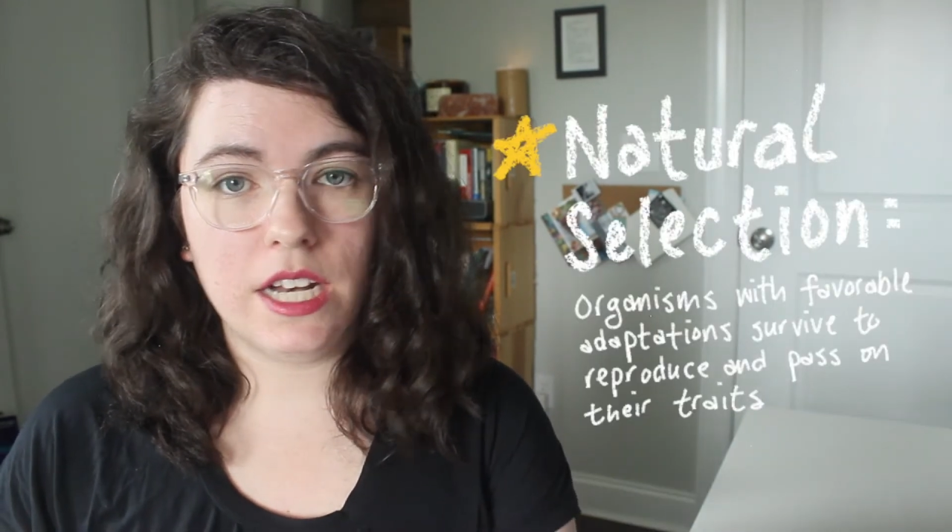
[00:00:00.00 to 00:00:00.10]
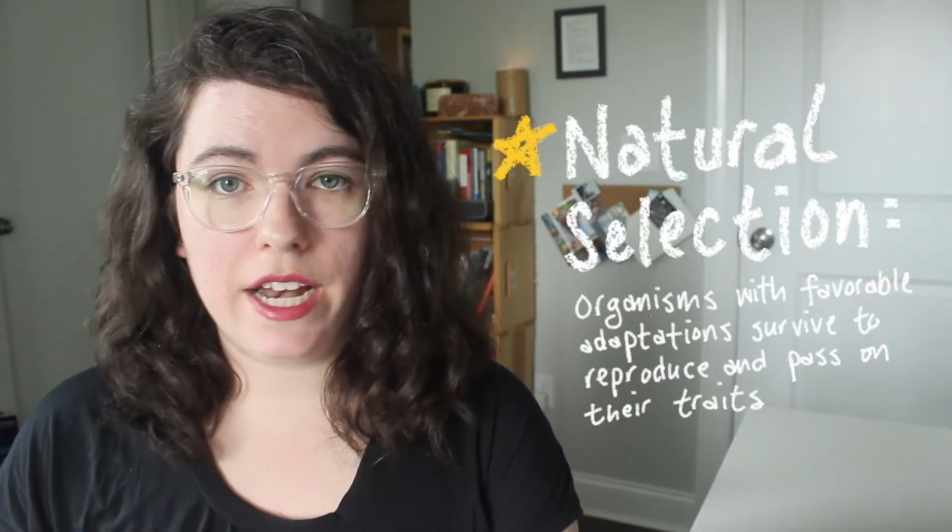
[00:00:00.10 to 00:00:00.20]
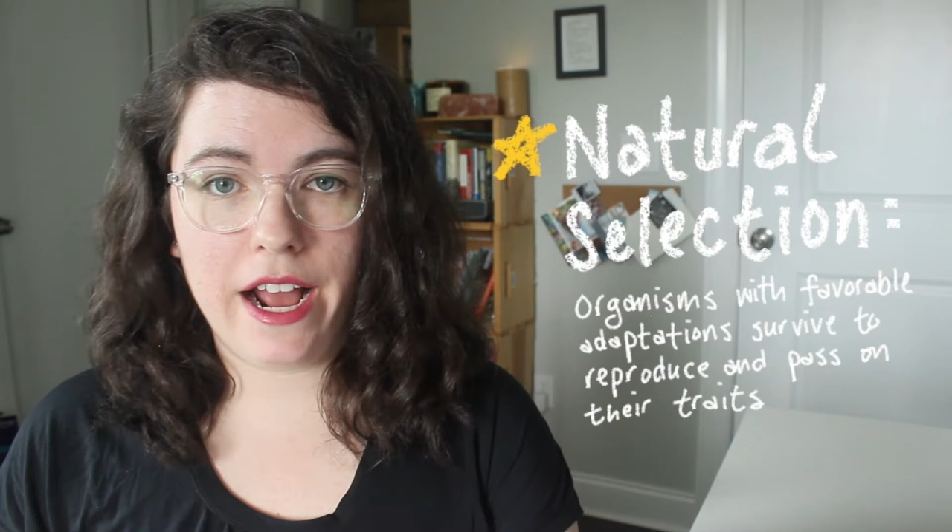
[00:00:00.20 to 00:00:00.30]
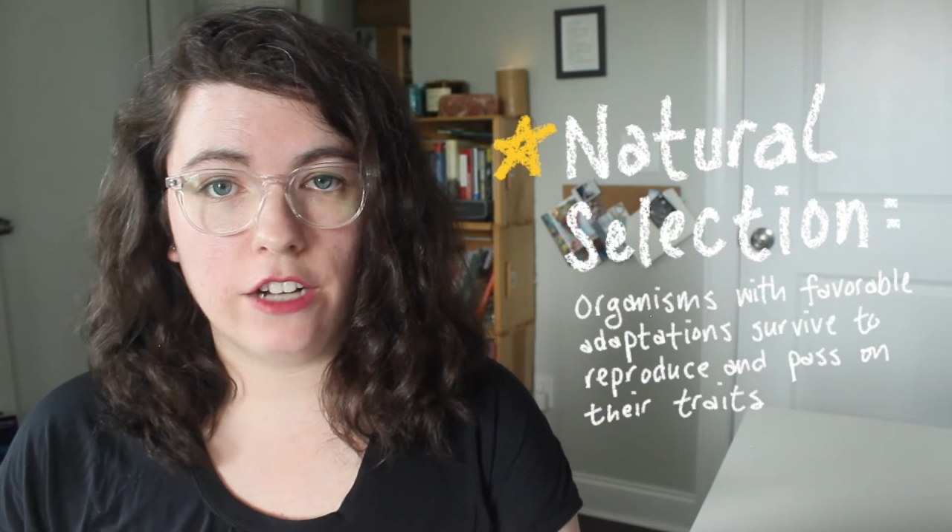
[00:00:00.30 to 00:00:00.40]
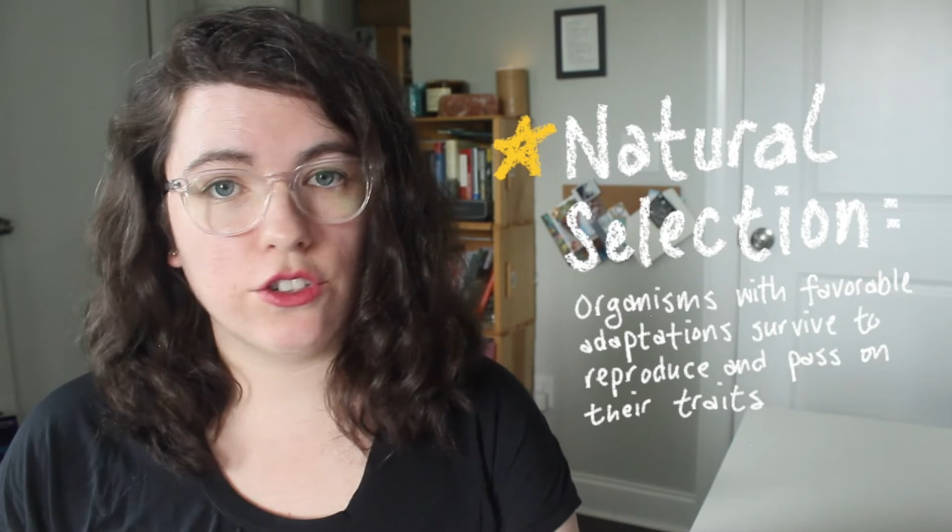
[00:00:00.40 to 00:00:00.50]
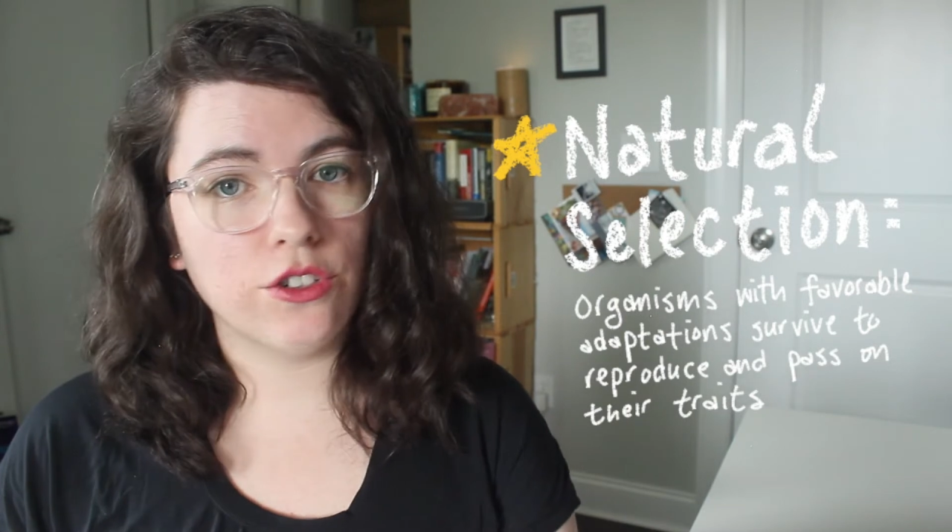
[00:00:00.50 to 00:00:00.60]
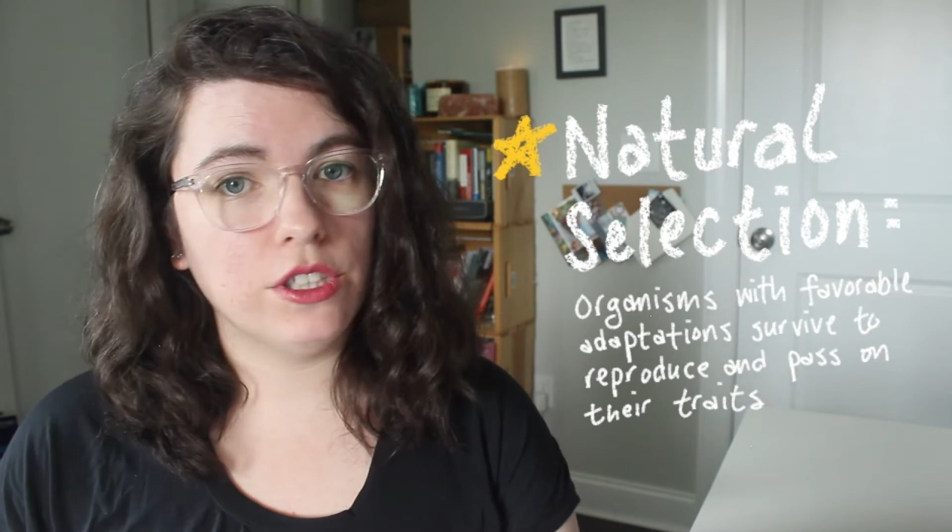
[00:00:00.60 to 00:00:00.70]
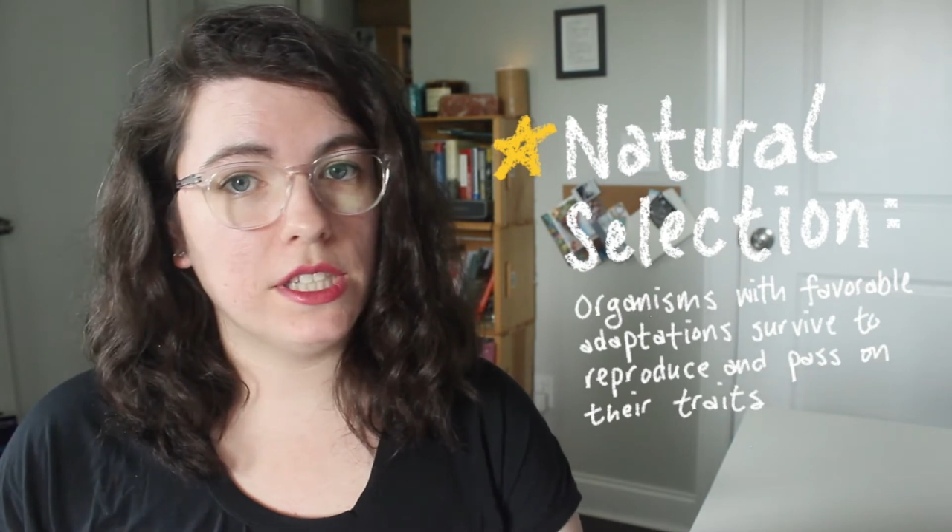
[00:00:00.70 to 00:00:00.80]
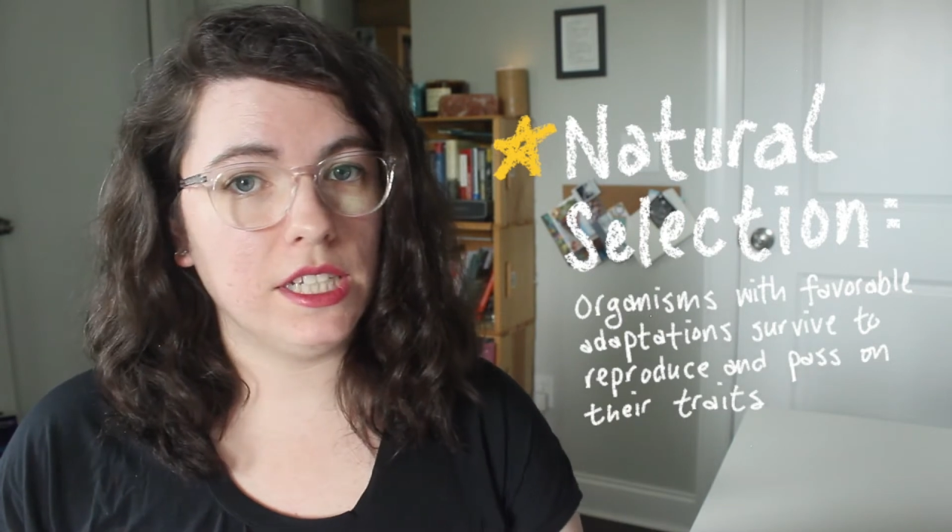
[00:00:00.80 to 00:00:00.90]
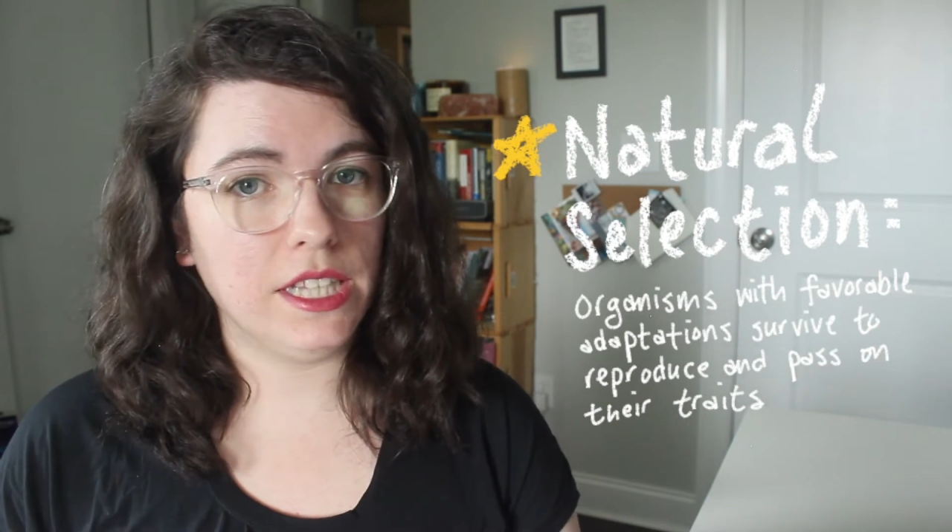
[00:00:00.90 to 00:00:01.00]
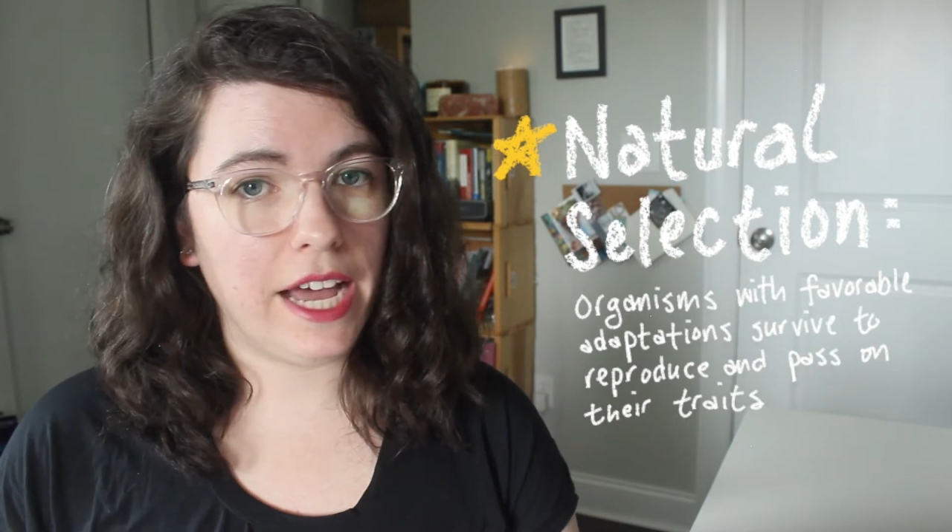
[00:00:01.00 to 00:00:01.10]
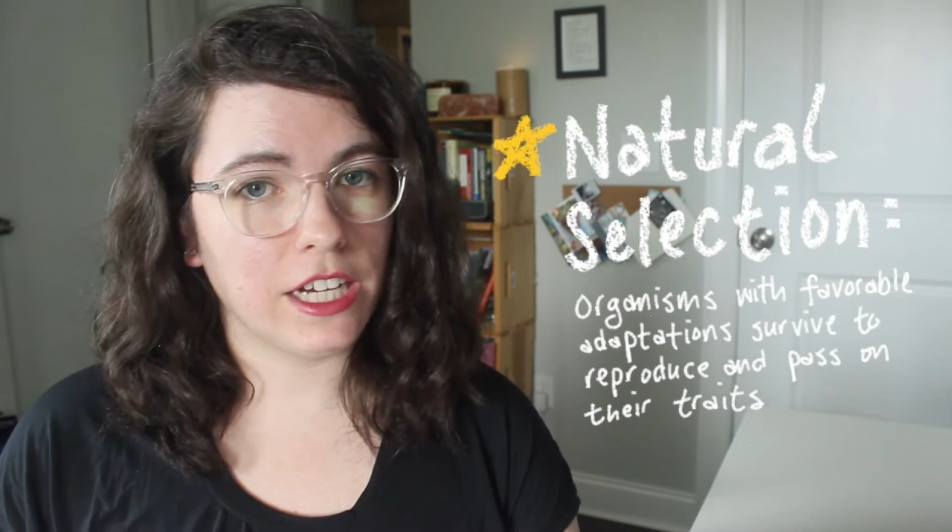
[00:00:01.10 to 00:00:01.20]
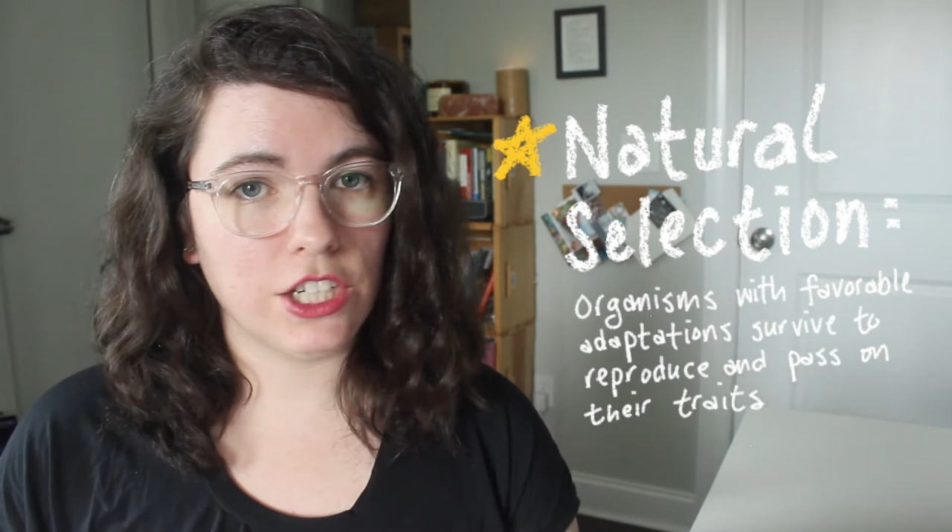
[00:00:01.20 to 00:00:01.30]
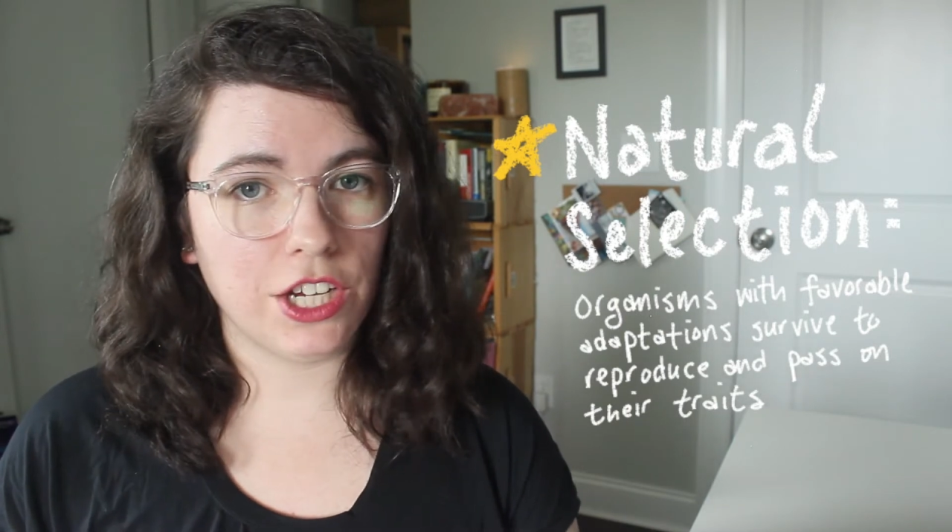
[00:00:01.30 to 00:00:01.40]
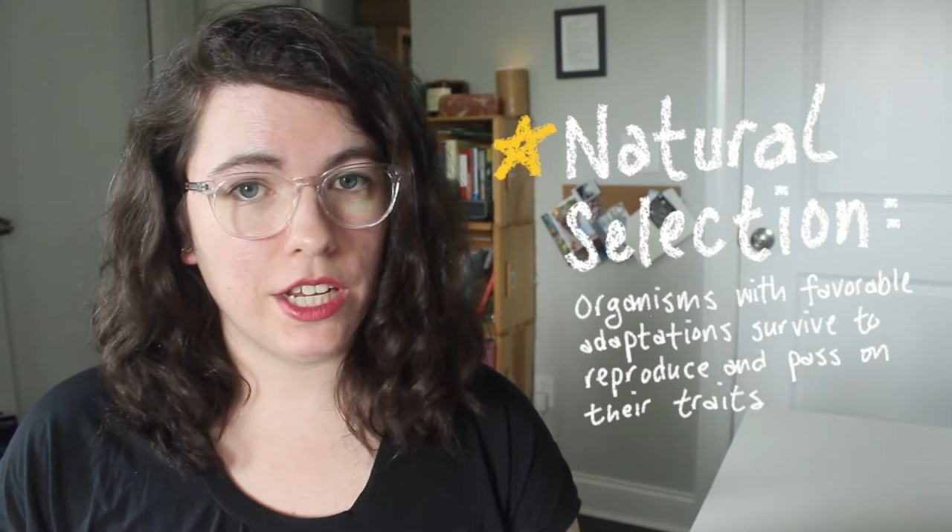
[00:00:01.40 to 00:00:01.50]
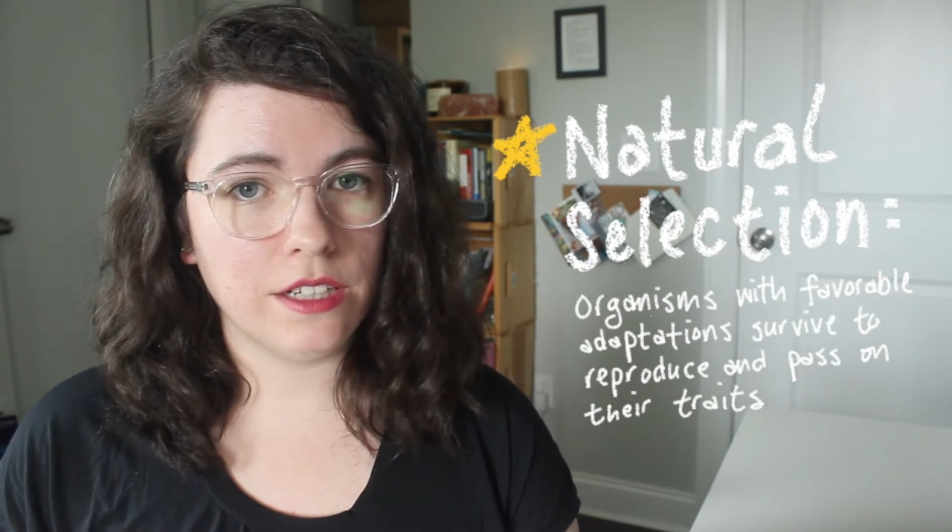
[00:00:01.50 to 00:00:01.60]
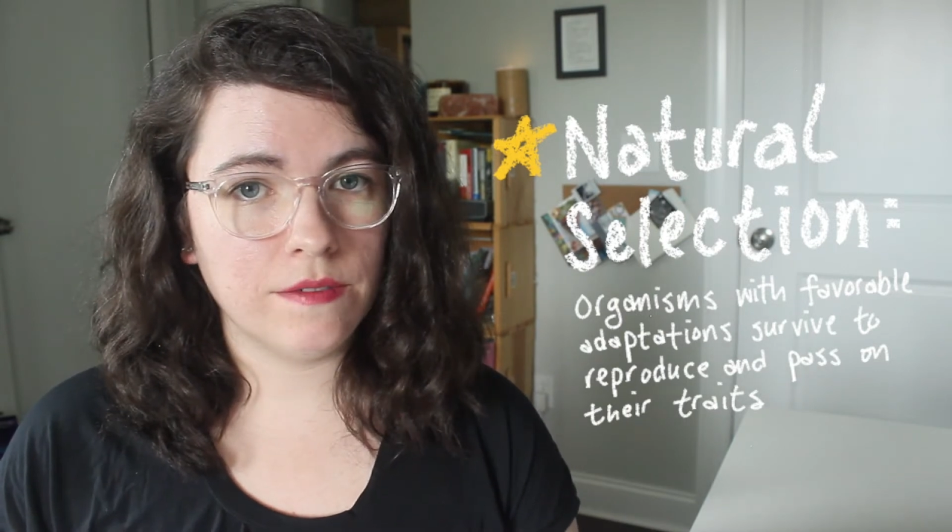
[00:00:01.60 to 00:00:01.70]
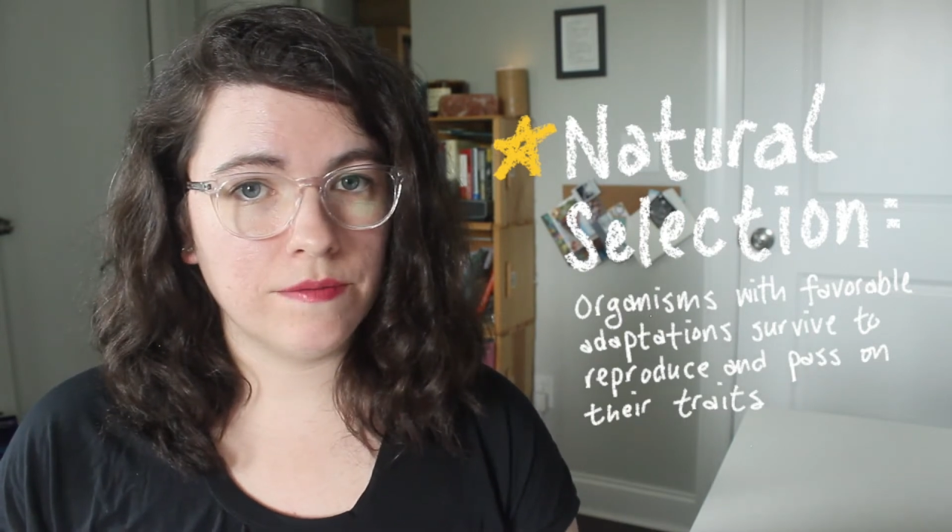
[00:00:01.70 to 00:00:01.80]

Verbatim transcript: natural selection.